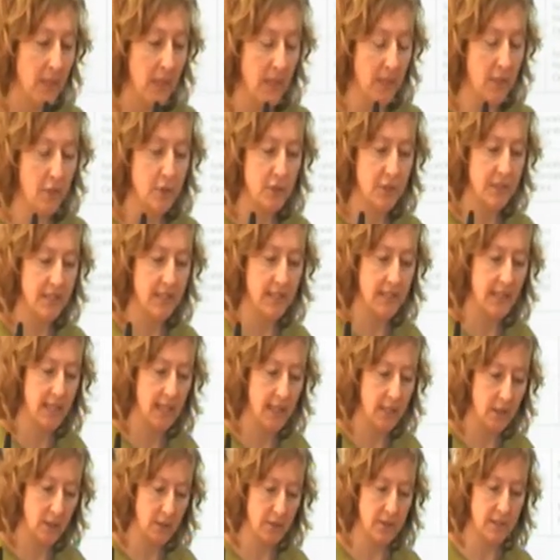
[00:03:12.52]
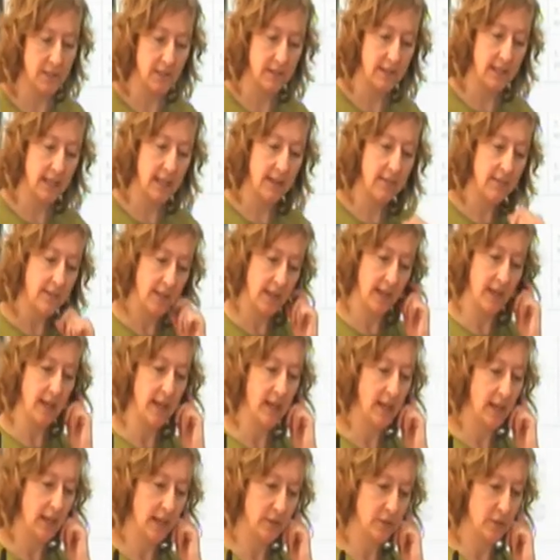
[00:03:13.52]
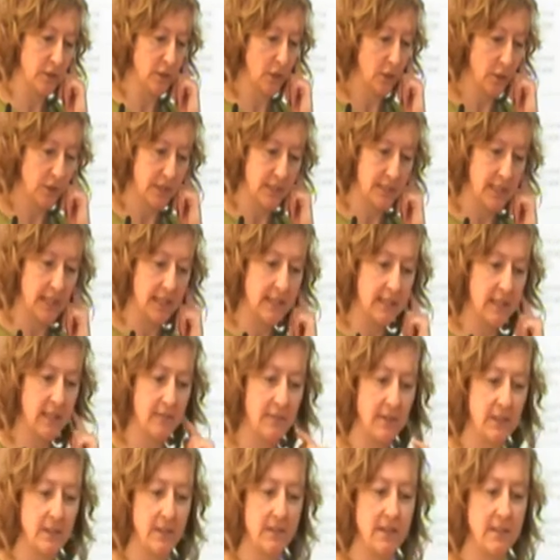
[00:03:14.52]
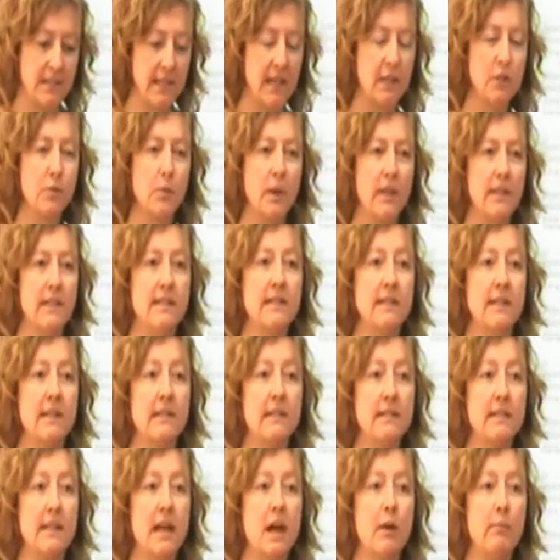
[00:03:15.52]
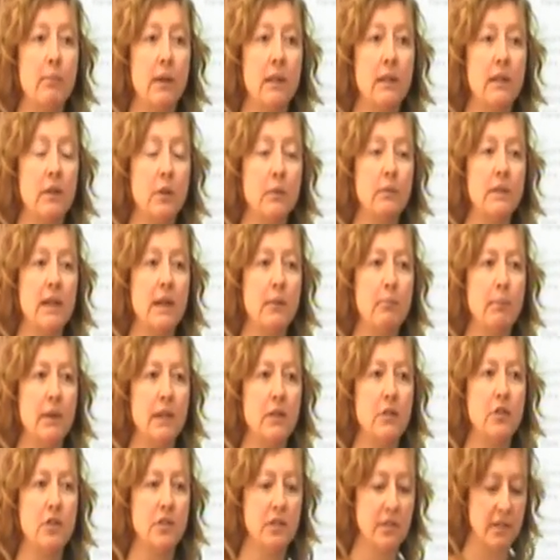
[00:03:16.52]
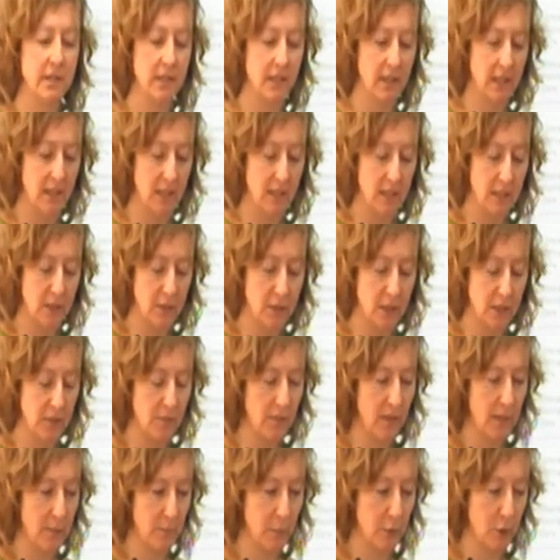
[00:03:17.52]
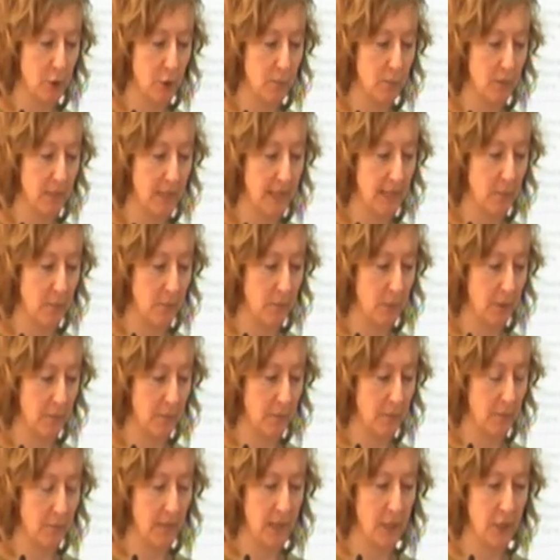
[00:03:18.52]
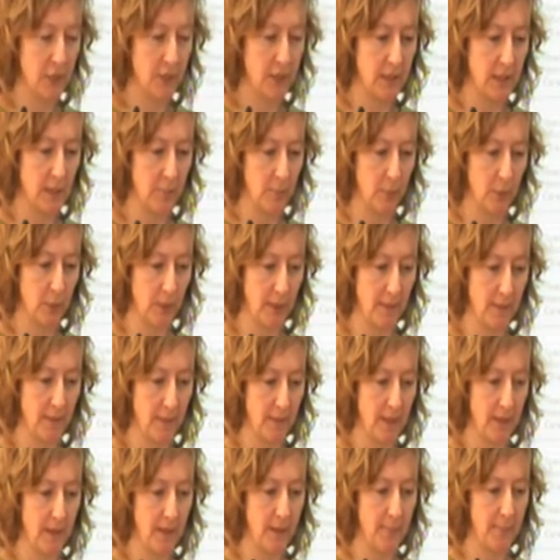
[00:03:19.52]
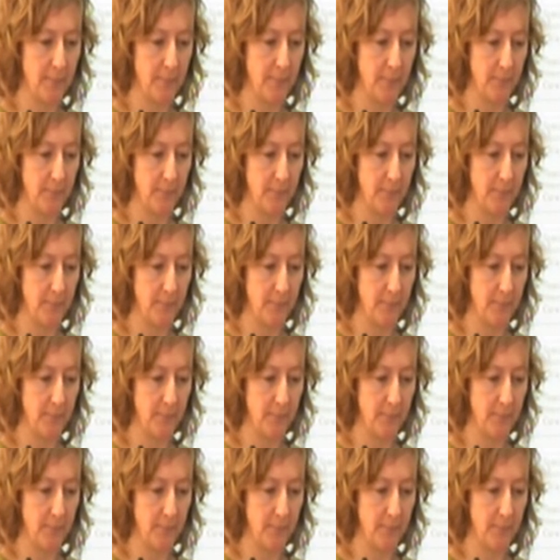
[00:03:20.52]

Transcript: And just see the icons at the end there, add note and add evidence, that's where they can start building up their pictures. So it's very much up to them what information they put in there.